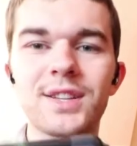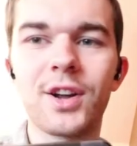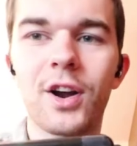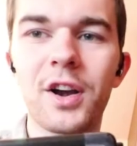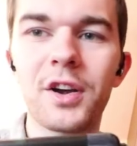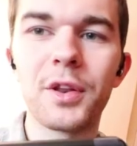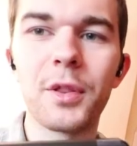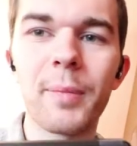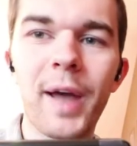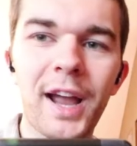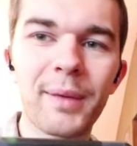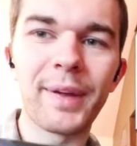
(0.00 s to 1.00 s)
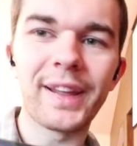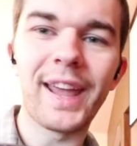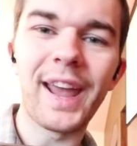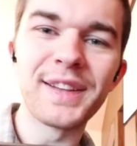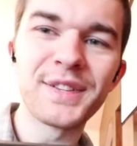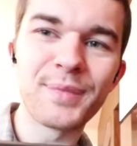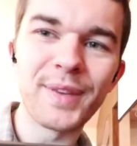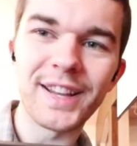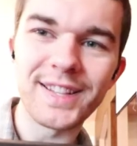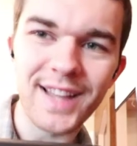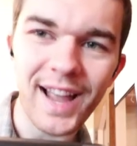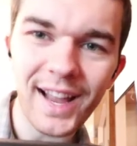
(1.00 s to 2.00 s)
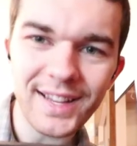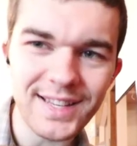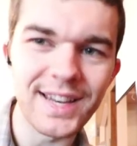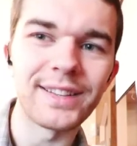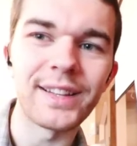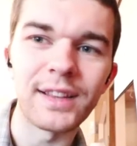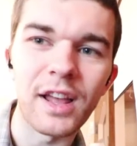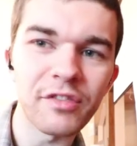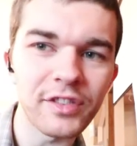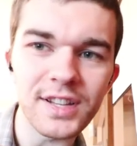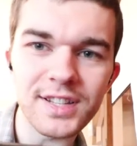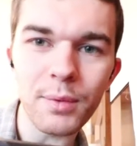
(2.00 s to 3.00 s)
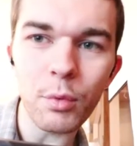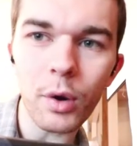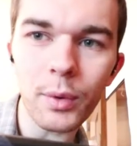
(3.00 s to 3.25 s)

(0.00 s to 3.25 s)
card in the back of my case because I accidentally left it somewhere